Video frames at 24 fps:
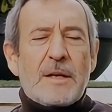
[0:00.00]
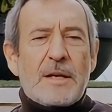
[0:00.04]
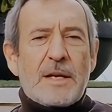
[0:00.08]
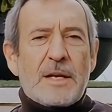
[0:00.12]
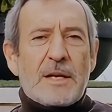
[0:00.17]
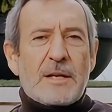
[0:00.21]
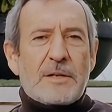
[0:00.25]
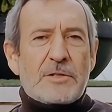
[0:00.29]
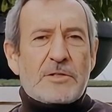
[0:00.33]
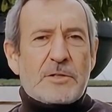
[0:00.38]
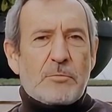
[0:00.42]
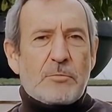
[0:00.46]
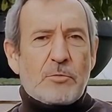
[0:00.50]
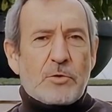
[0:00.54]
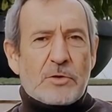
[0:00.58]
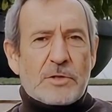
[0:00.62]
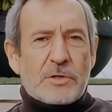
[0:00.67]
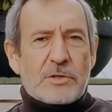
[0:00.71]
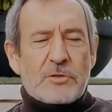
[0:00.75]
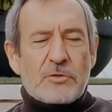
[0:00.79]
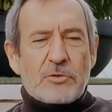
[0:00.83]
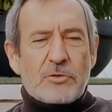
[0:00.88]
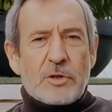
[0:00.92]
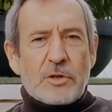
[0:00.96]

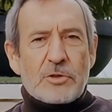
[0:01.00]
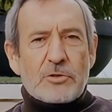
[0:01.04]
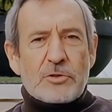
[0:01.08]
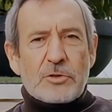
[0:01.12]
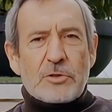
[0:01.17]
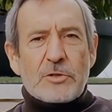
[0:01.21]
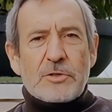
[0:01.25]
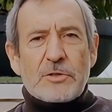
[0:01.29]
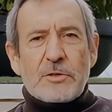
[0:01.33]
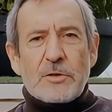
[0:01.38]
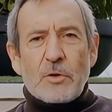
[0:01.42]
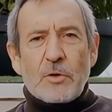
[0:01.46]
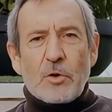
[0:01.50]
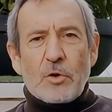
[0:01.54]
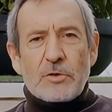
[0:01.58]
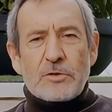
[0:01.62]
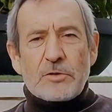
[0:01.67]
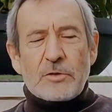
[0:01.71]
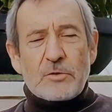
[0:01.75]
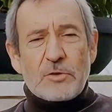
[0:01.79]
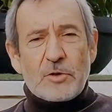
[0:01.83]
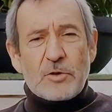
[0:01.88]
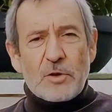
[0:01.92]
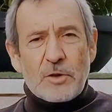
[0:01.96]
Air-supported structures,
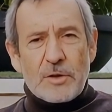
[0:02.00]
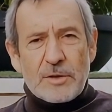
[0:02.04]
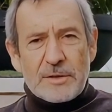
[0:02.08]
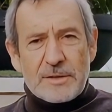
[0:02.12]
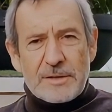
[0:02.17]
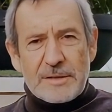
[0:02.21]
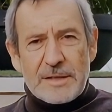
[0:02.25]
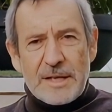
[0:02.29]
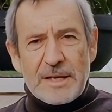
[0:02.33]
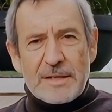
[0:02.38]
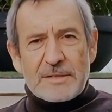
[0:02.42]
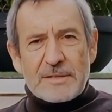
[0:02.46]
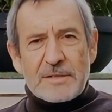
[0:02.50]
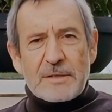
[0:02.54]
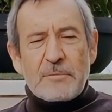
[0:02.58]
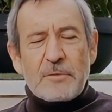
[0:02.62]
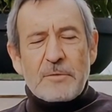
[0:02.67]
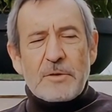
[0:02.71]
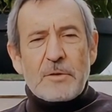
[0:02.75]
also called tense-up